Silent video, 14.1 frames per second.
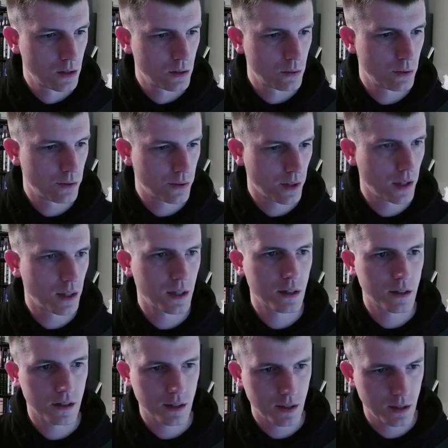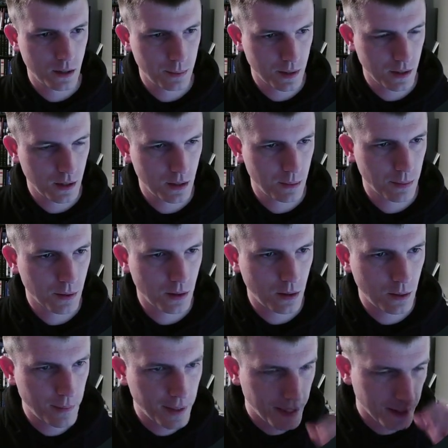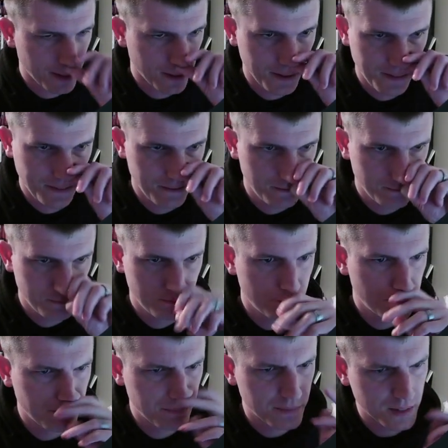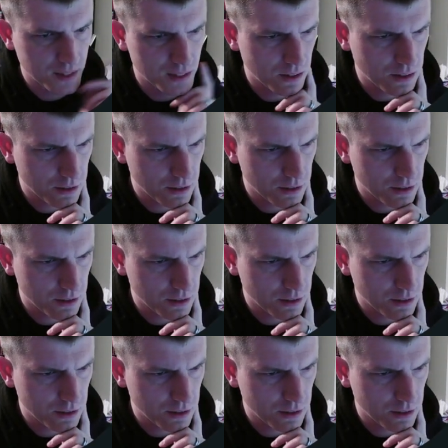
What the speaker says: we've we've got our GitHub and GitHub callback. Is this all the